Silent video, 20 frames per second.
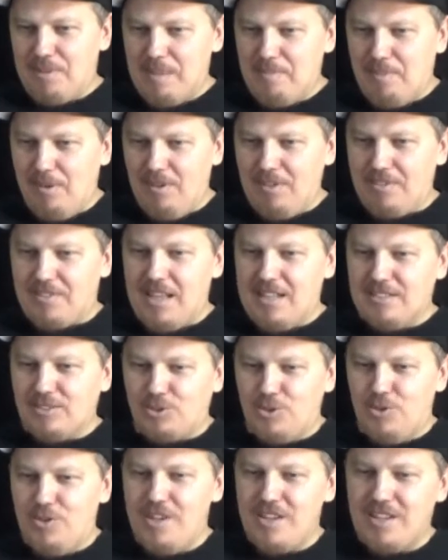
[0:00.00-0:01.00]
people tend
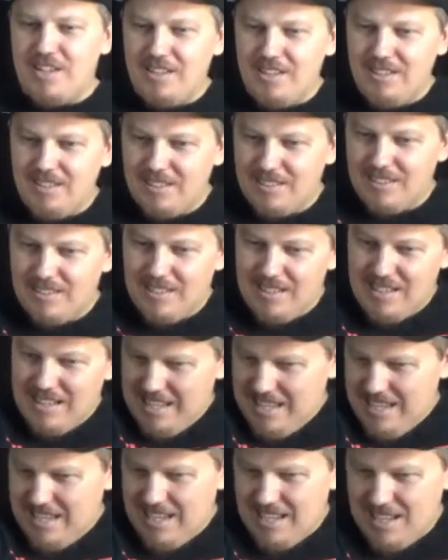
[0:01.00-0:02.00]
to dig uh,
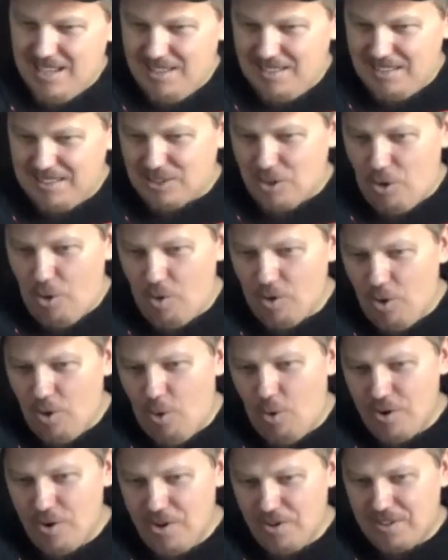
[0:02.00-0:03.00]
this old
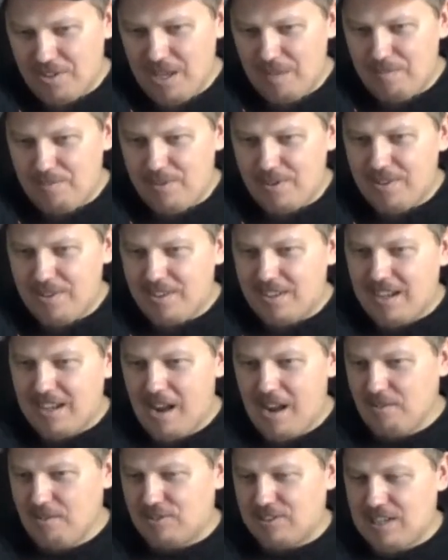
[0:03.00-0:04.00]
audio tape
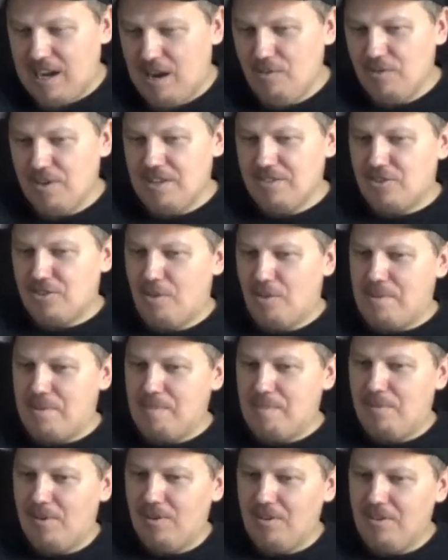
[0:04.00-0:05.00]
kind of sound, and some
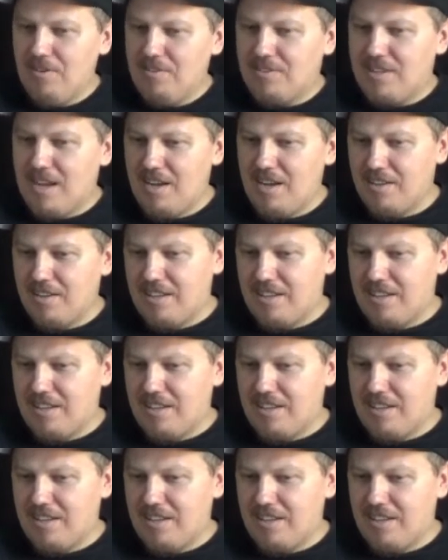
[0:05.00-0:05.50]
people uh,